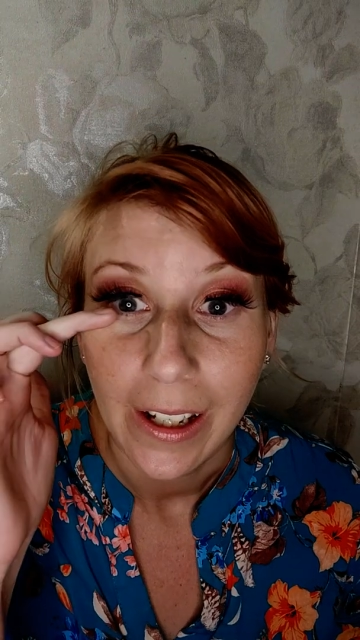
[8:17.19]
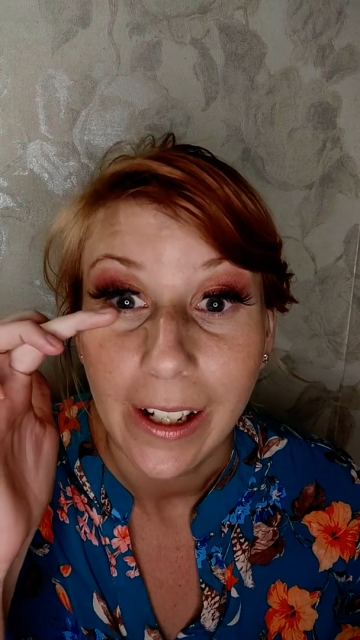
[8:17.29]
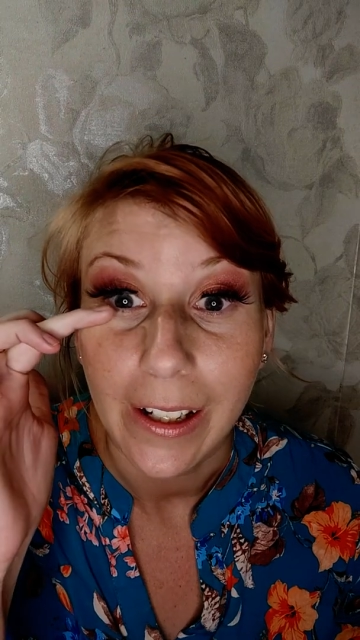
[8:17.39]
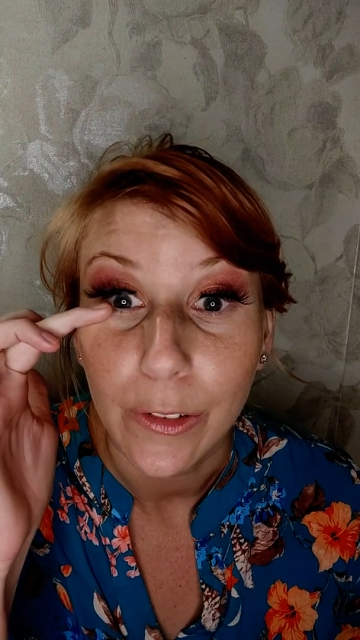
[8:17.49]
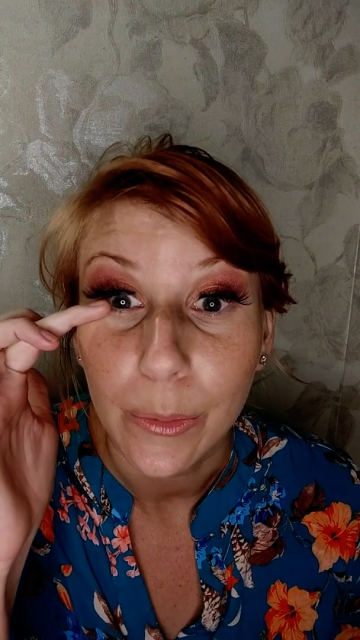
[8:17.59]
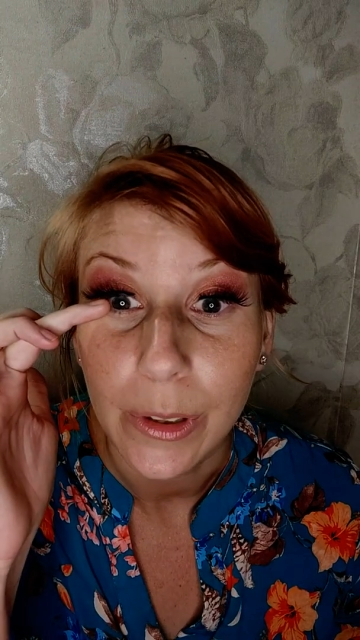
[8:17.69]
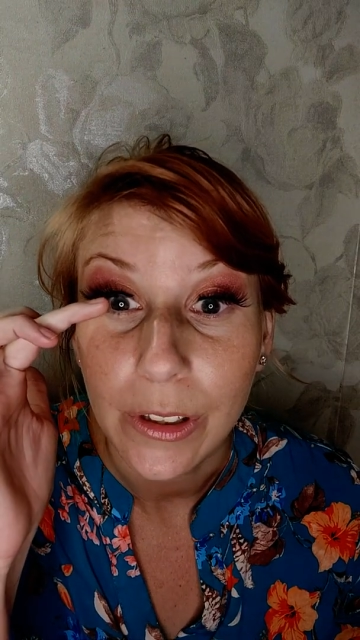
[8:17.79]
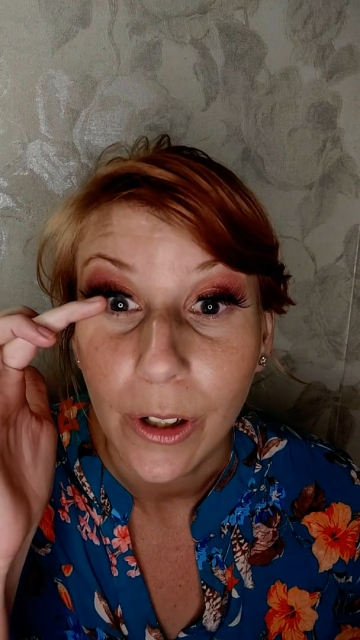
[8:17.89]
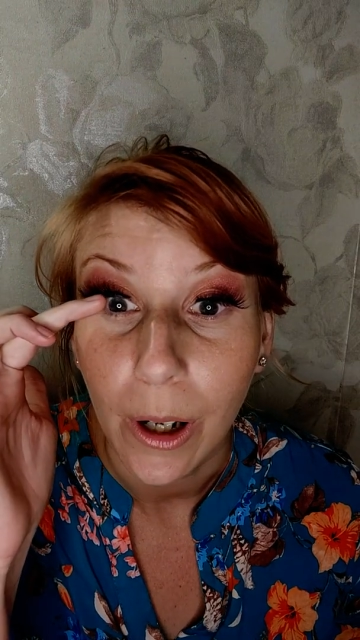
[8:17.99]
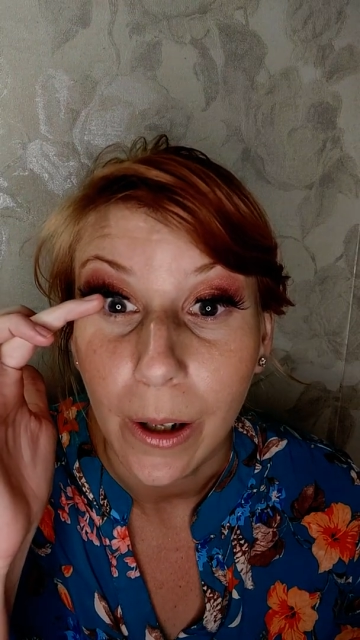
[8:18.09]
enough
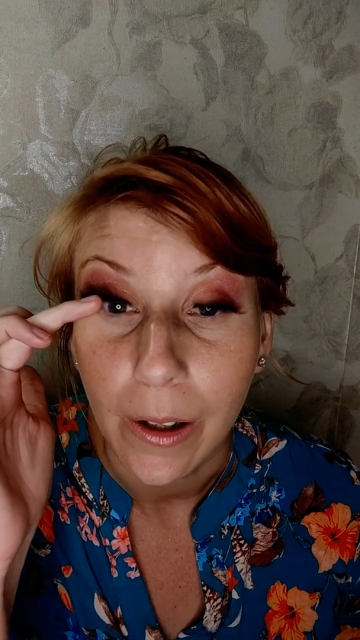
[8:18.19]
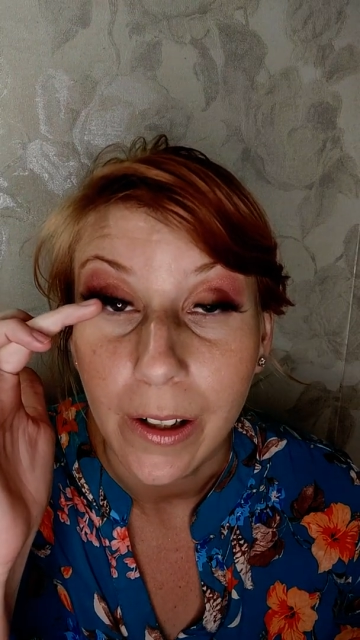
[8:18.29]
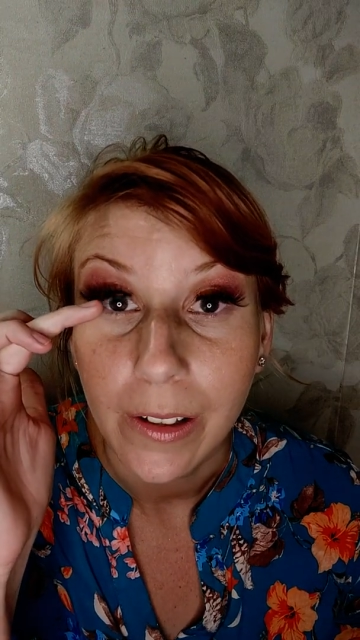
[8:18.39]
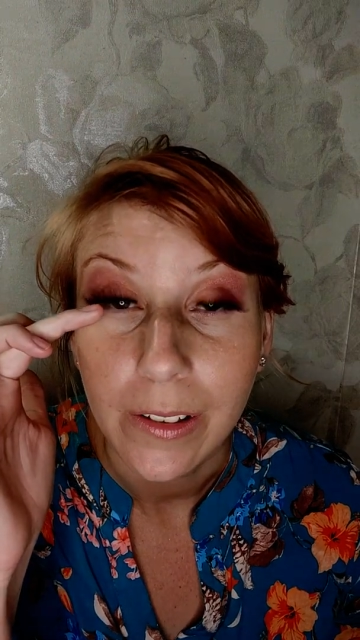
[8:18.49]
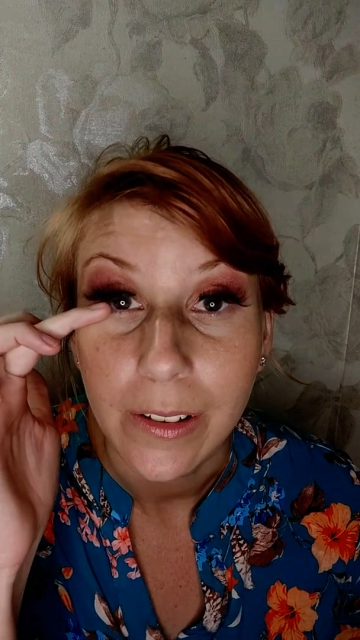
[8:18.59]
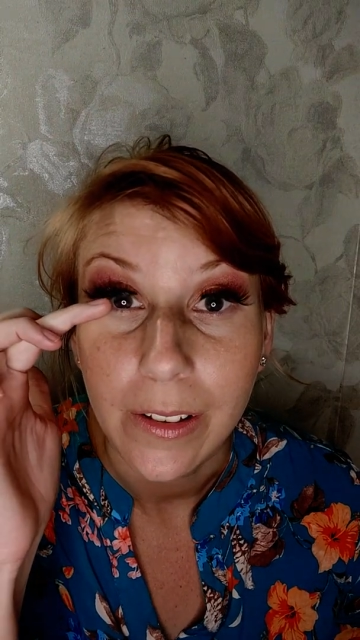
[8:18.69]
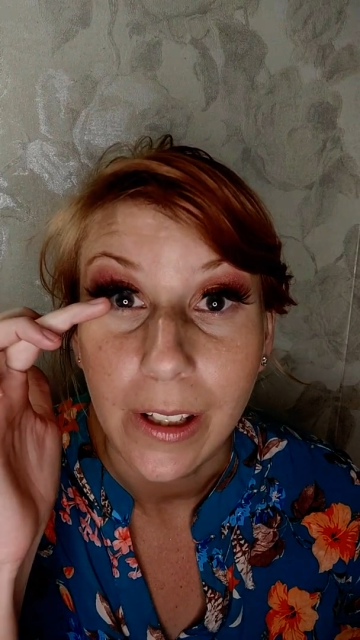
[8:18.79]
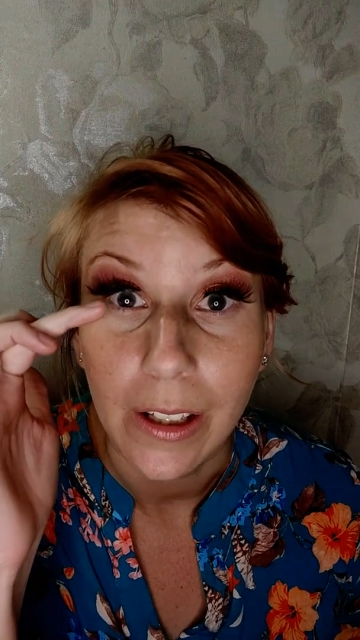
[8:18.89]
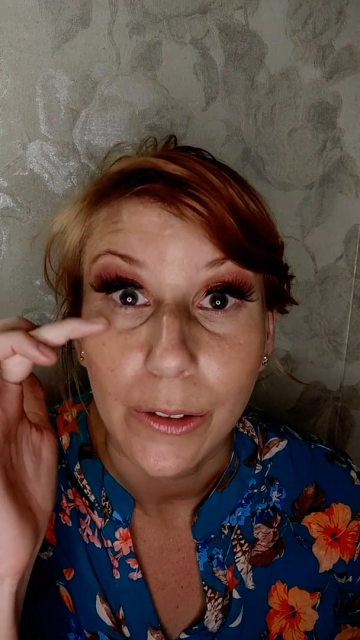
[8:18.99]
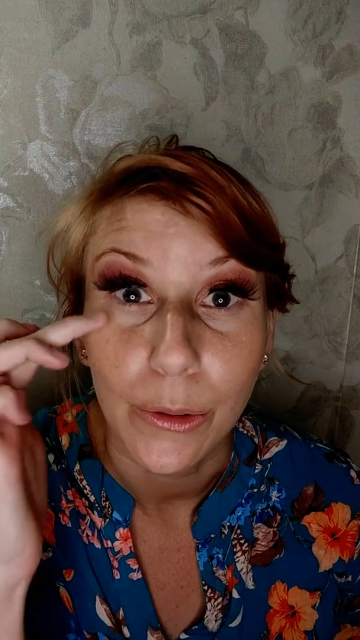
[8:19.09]
mascara to
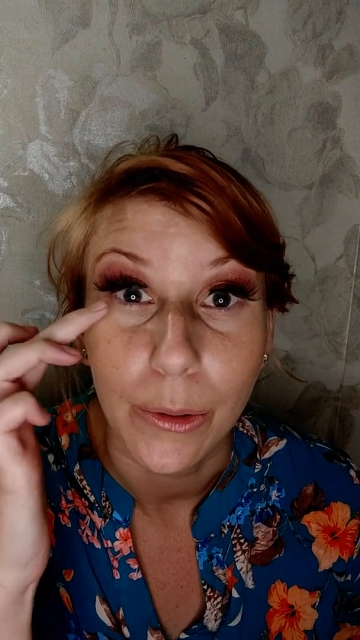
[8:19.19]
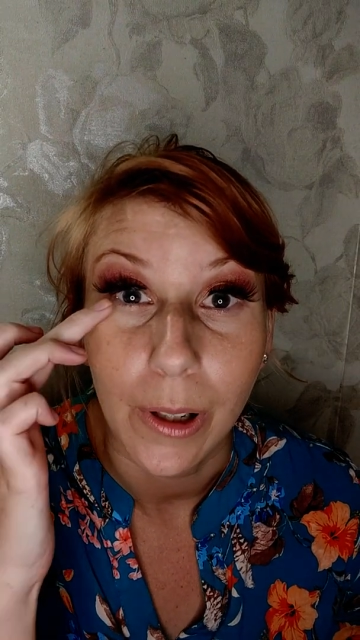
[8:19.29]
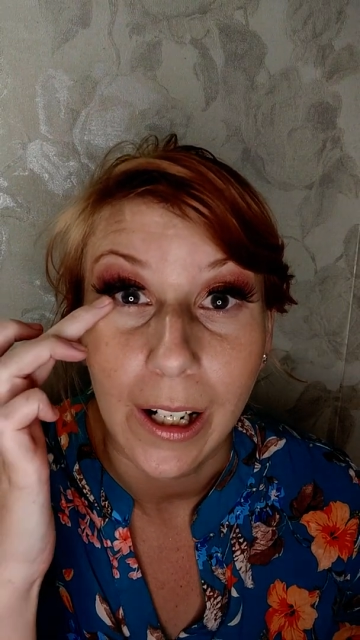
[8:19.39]
get your